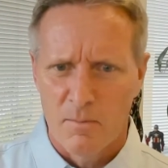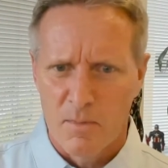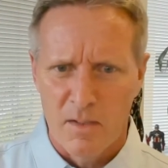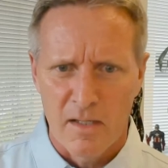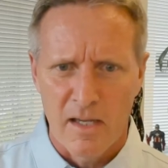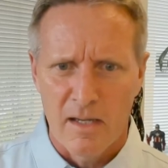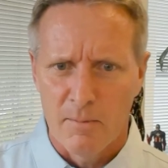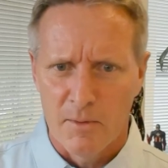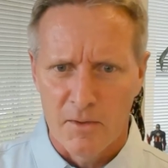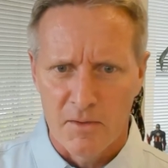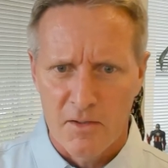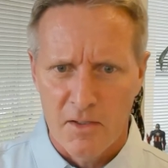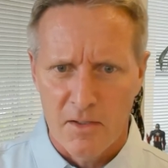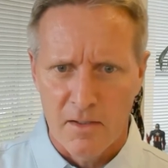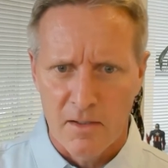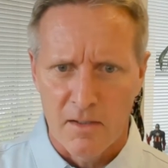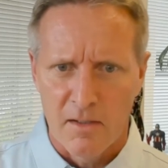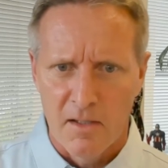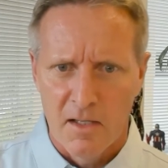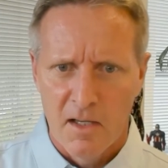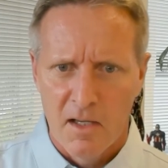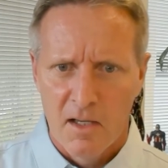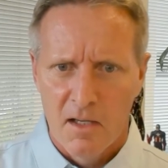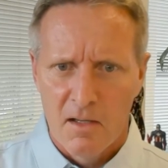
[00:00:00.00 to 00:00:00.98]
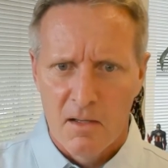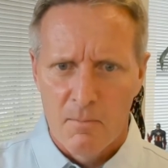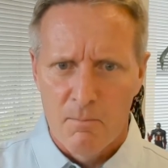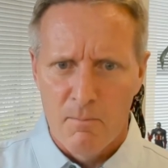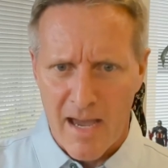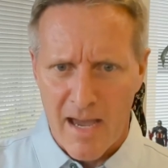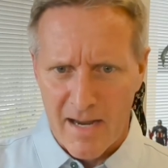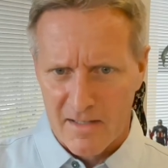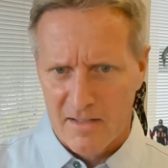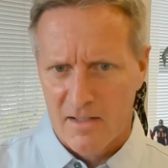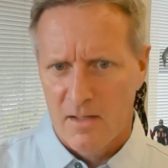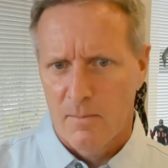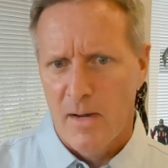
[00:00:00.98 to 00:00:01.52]
to be able to
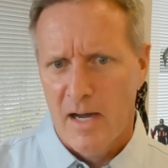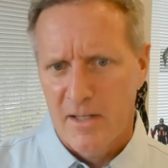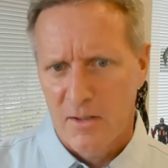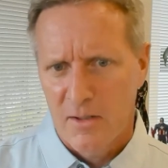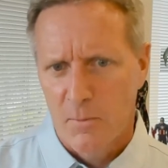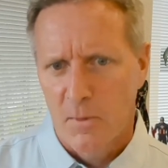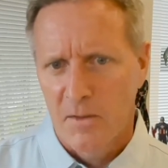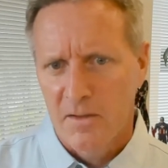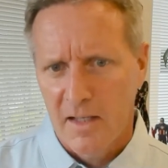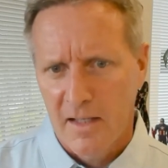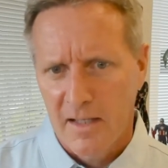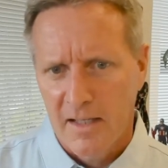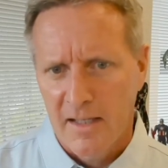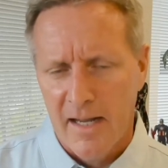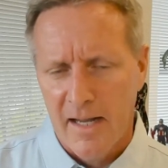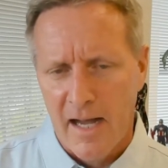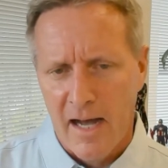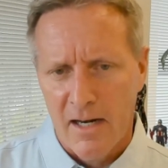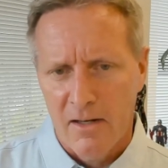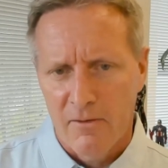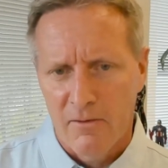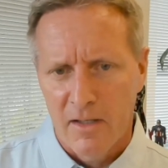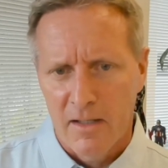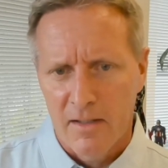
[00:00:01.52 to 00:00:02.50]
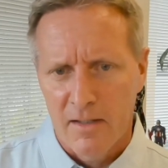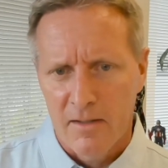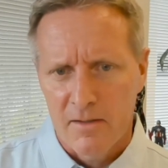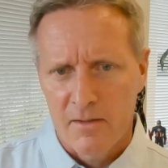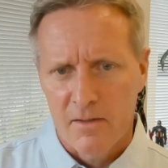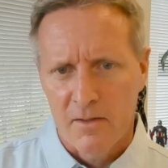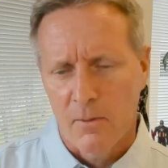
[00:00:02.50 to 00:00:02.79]
maximize what they get out of it.